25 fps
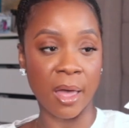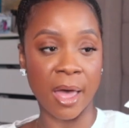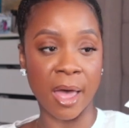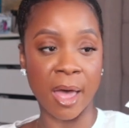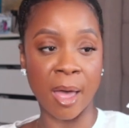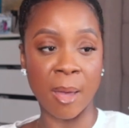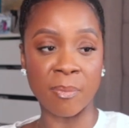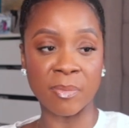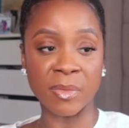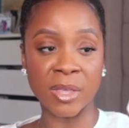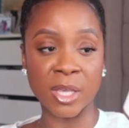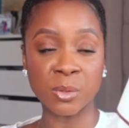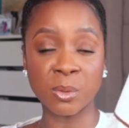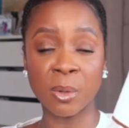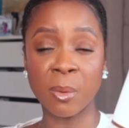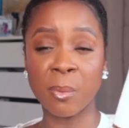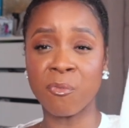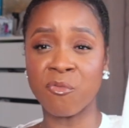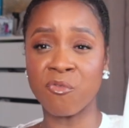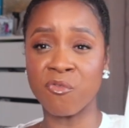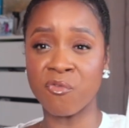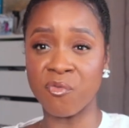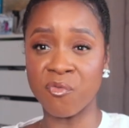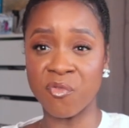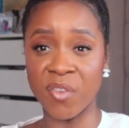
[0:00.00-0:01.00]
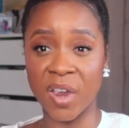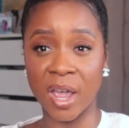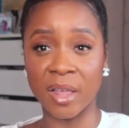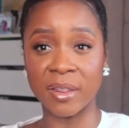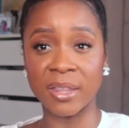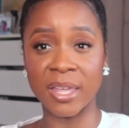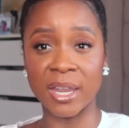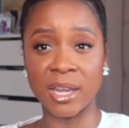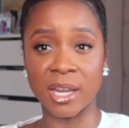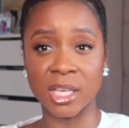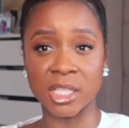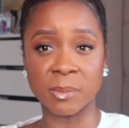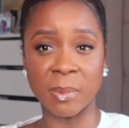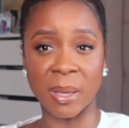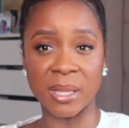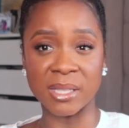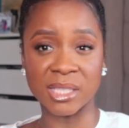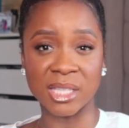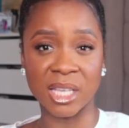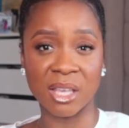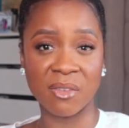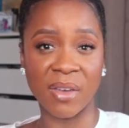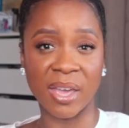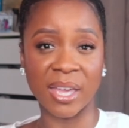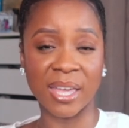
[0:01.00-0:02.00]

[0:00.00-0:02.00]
Um, these are fairly inexpensive.